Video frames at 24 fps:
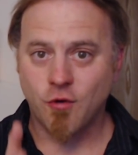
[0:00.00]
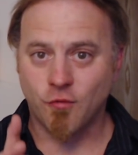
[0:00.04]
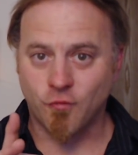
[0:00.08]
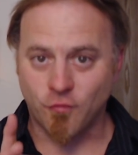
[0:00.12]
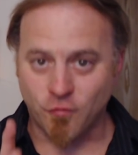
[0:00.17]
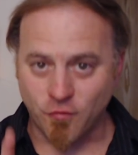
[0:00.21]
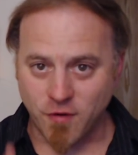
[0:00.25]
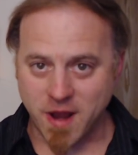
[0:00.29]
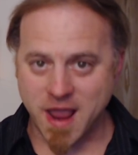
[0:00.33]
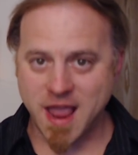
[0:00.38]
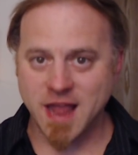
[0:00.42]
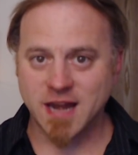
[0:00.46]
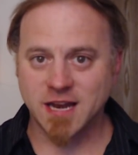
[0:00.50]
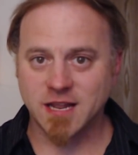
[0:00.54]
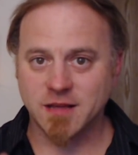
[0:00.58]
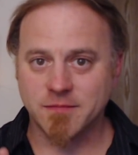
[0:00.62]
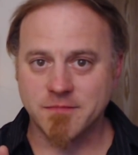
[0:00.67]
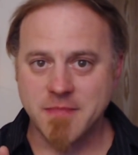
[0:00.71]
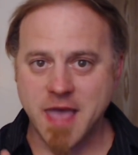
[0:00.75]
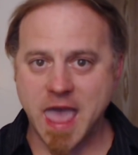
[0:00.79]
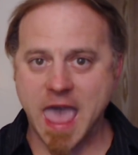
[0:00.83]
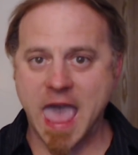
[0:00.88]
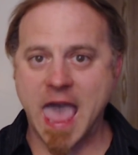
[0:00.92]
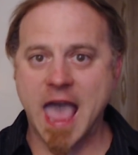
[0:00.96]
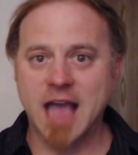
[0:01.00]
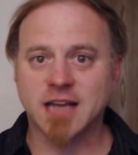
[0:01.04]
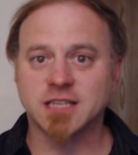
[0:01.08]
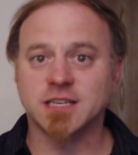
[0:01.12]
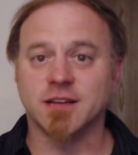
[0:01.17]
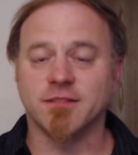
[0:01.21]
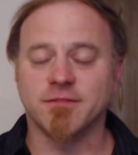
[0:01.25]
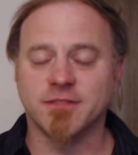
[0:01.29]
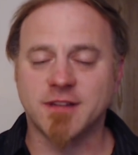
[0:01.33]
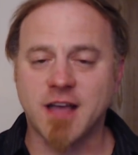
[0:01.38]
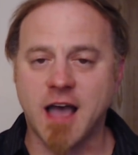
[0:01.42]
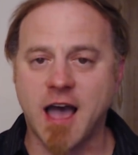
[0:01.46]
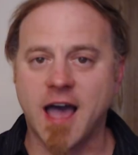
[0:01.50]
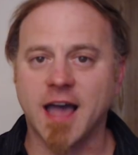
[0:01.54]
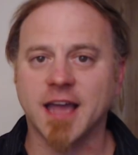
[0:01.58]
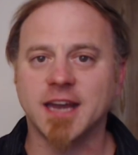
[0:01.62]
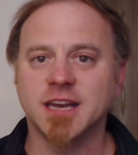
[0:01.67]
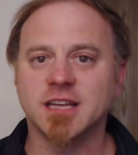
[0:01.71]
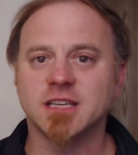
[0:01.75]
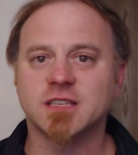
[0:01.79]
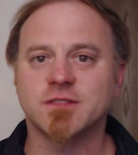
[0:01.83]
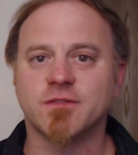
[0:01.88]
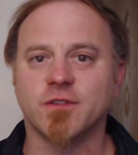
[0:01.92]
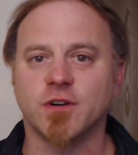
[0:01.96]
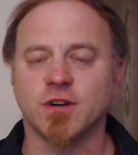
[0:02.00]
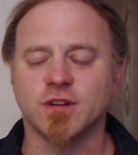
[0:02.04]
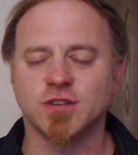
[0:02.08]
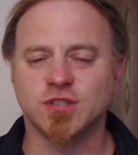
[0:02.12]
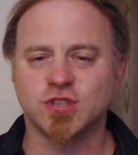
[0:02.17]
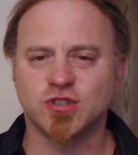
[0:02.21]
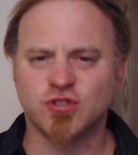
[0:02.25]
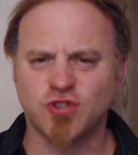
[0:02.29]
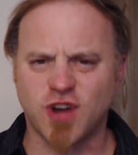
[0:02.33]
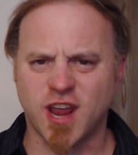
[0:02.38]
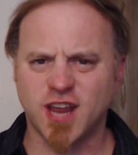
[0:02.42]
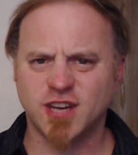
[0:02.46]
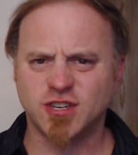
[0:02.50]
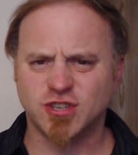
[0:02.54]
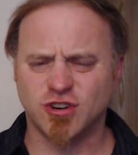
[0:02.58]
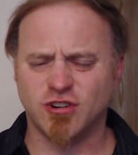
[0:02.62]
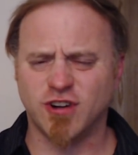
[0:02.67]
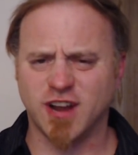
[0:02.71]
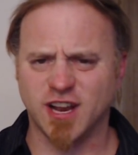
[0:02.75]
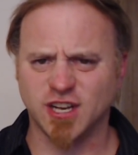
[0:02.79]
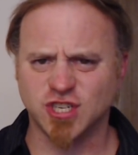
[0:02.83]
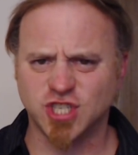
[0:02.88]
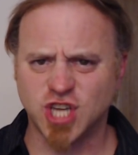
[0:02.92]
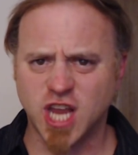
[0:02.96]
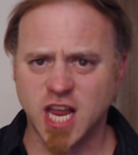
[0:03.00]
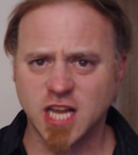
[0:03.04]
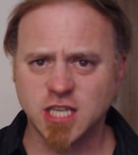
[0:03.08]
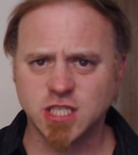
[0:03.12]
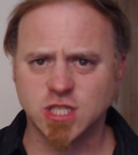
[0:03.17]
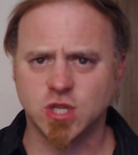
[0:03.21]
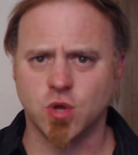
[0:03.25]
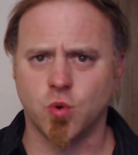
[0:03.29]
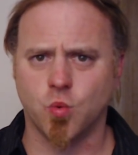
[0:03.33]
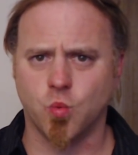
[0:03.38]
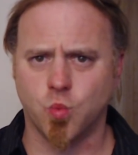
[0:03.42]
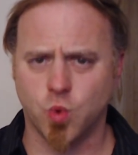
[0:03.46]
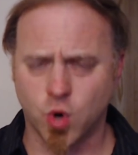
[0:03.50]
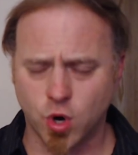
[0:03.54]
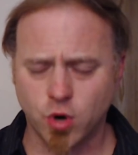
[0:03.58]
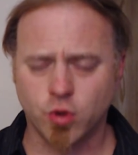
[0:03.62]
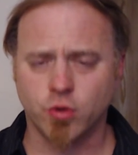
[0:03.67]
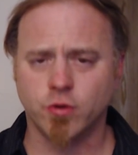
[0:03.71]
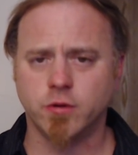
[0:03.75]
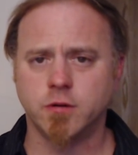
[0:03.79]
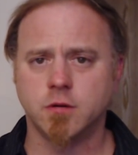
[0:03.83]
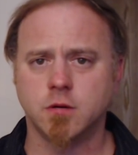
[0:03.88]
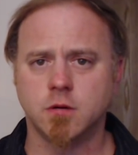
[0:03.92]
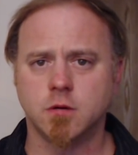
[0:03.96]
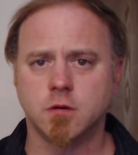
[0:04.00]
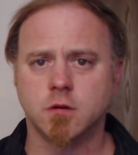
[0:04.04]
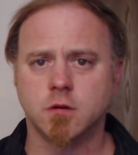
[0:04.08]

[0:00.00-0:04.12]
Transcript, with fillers: random act of kindness for a stranger and change the world.